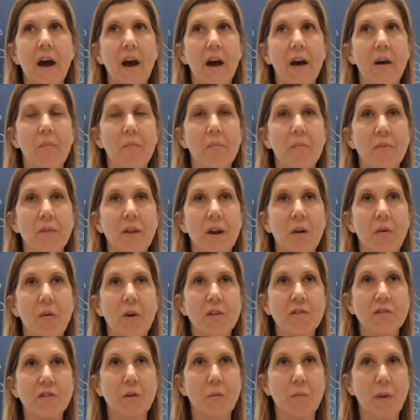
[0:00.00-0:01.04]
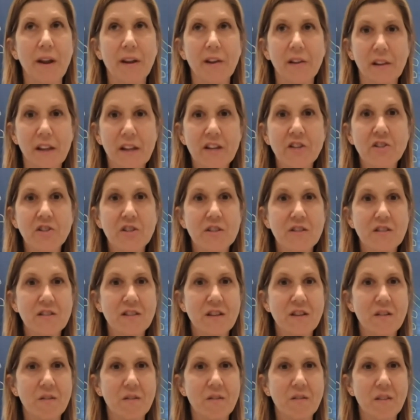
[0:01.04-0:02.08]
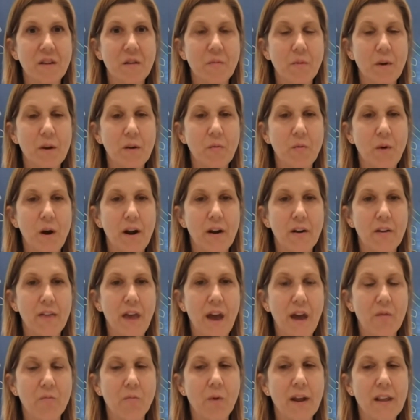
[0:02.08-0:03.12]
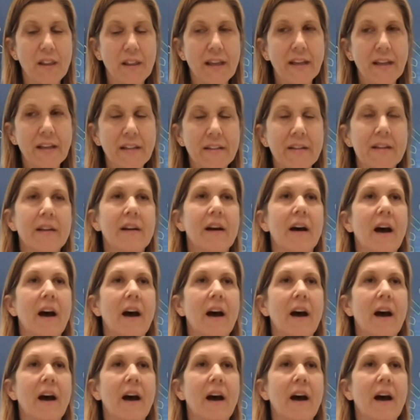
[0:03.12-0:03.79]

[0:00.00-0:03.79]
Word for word: um, there are also regulations that, that require that, rightly.